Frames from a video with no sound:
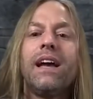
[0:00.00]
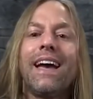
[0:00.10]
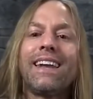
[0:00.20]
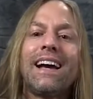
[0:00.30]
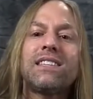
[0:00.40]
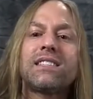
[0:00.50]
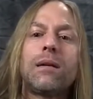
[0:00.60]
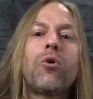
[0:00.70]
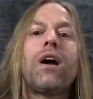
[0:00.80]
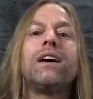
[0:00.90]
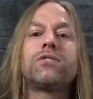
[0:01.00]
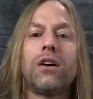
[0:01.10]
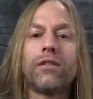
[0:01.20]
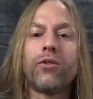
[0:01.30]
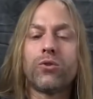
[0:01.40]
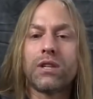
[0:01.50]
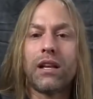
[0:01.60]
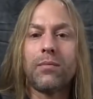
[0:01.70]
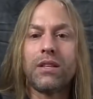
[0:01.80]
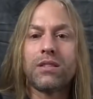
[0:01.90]
And I summarize all of those
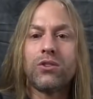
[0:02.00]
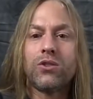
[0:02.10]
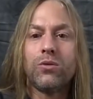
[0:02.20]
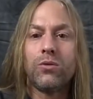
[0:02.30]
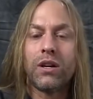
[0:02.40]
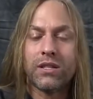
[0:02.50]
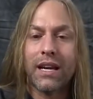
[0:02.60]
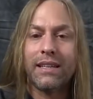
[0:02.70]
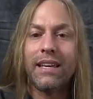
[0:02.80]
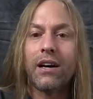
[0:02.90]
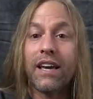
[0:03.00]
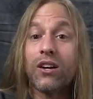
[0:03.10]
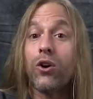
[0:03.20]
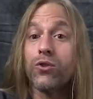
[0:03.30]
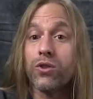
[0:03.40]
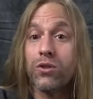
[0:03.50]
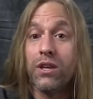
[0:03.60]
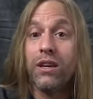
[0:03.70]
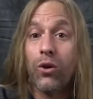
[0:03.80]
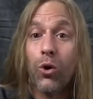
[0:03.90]
elements into a technique I call the,
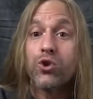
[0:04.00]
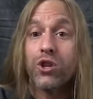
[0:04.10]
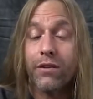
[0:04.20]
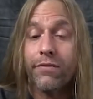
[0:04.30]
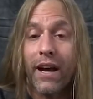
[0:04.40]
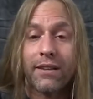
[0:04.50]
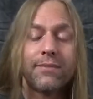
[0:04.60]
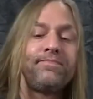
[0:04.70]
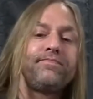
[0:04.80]
the ocean effect.